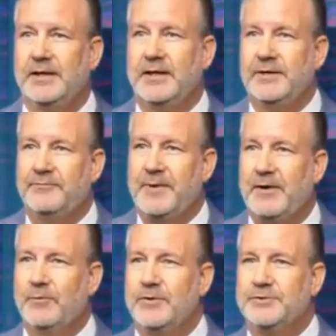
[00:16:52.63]
if my
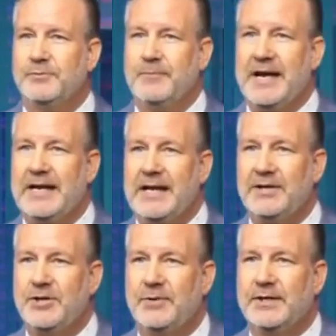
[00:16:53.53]
words remain in
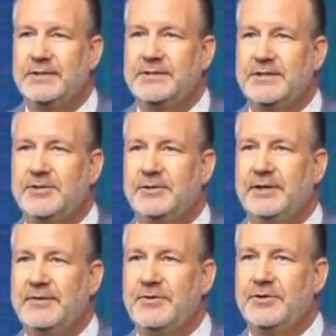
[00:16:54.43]
you and continue to
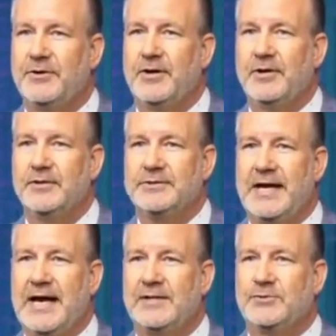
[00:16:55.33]
live in your hearts,
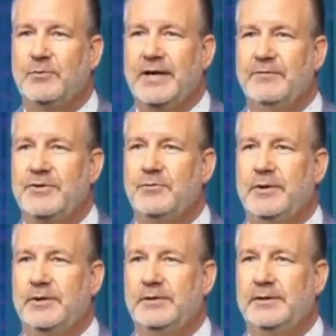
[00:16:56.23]
ask whatever you
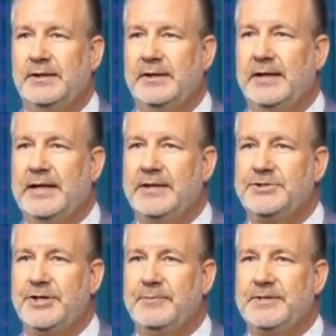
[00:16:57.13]
will, and it
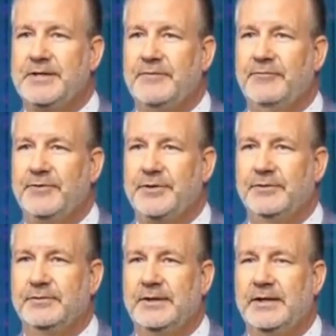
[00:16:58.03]
shall be done for
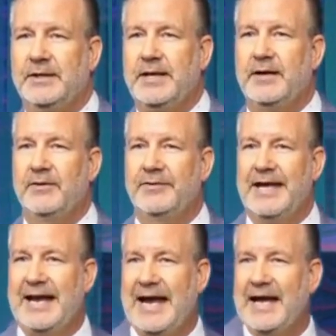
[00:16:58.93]
you. Now,
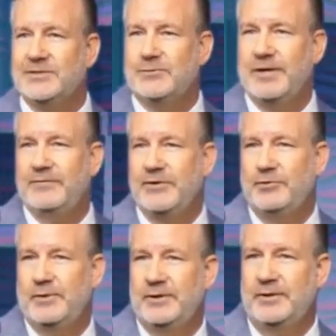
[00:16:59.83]
that ask whatever you
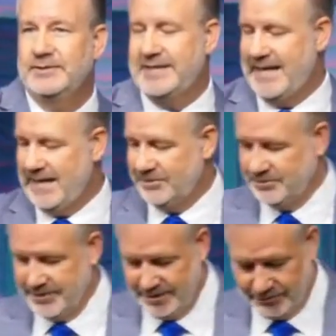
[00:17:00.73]
will is
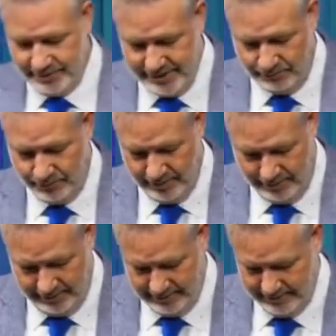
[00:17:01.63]
actually a Greek
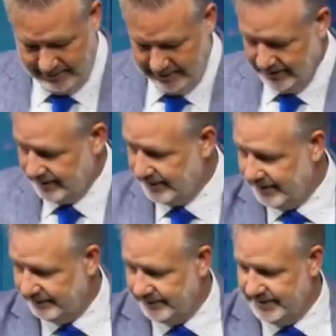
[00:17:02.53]
word, and
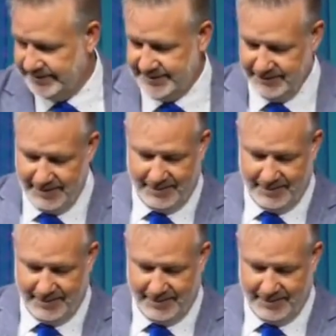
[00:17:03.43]
I, it's in my